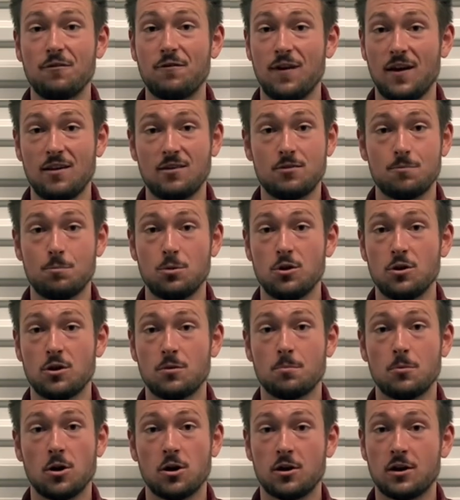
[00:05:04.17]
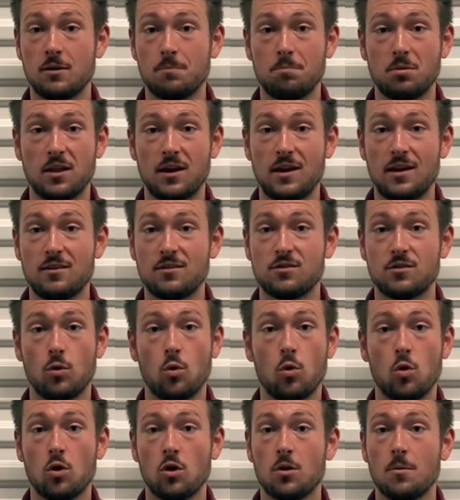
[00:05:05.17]
Facebook Marketplace
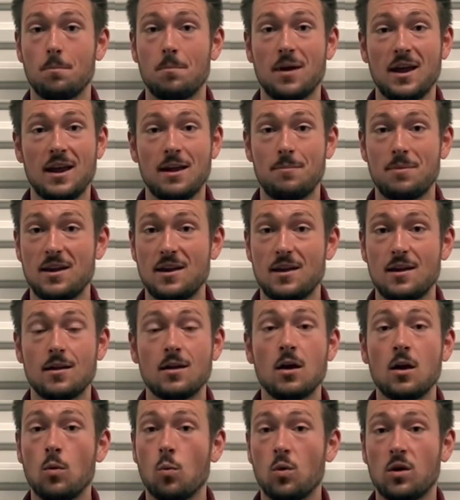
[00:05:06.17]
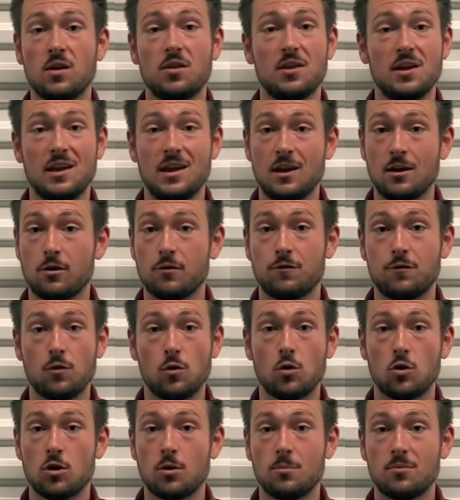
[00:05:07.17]
or maybe one of the gear
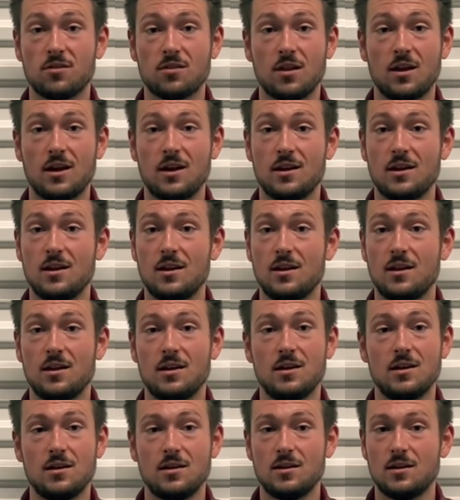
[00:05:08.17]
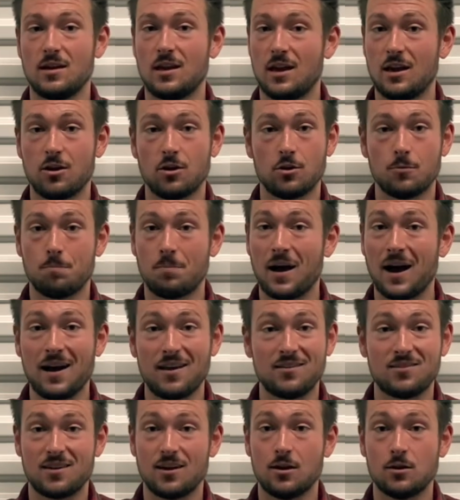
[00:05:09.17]
forums like gear, buy,
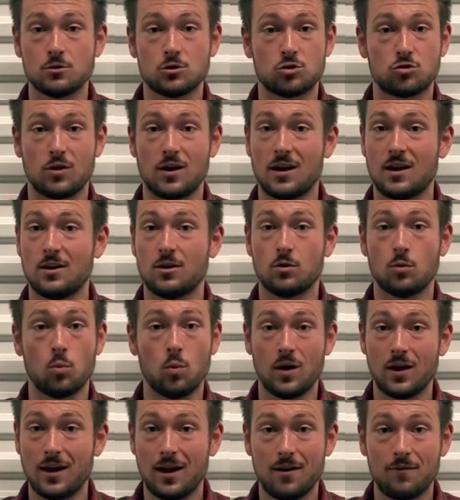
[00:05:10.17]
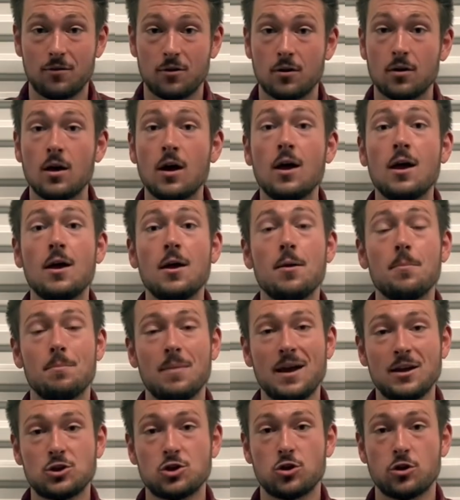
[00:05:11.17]
sell, trade, or whatever,
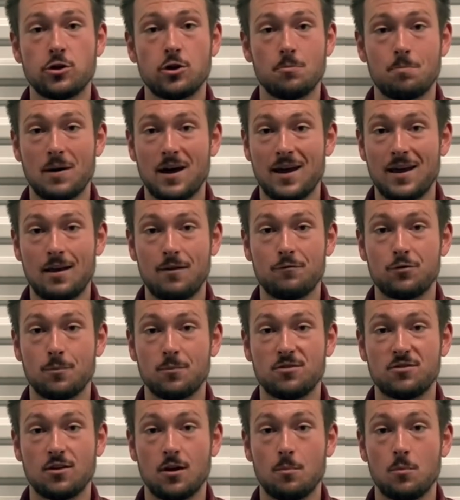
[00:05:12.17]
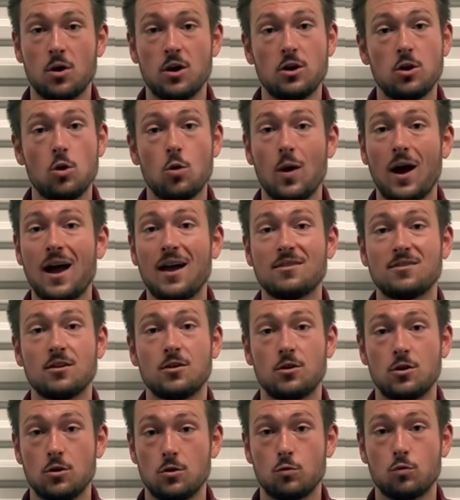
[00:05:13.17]
make sure you're buying from someone who has a
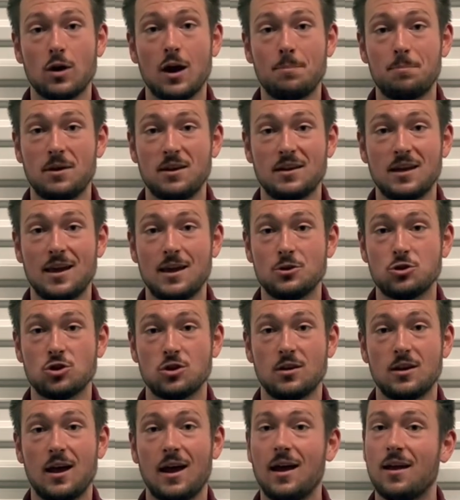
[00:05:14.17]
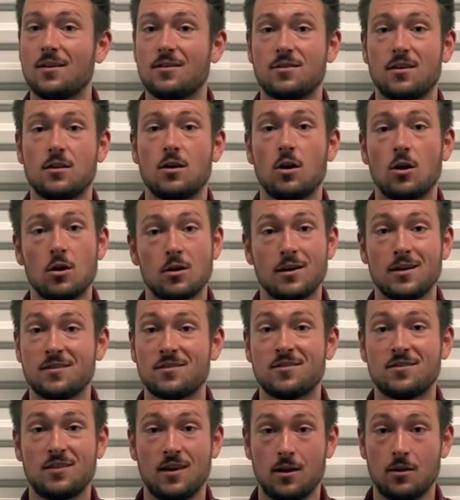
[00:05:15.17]
good reputation as an
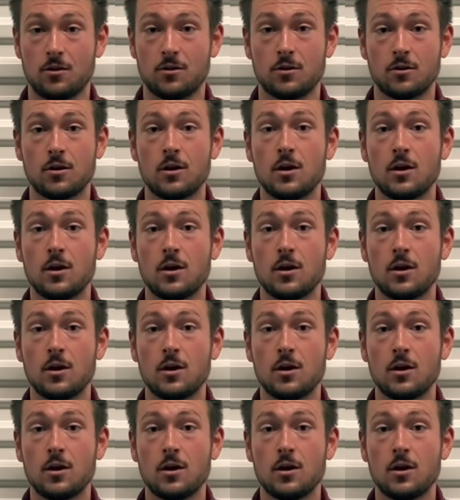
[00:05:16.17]
honest seller.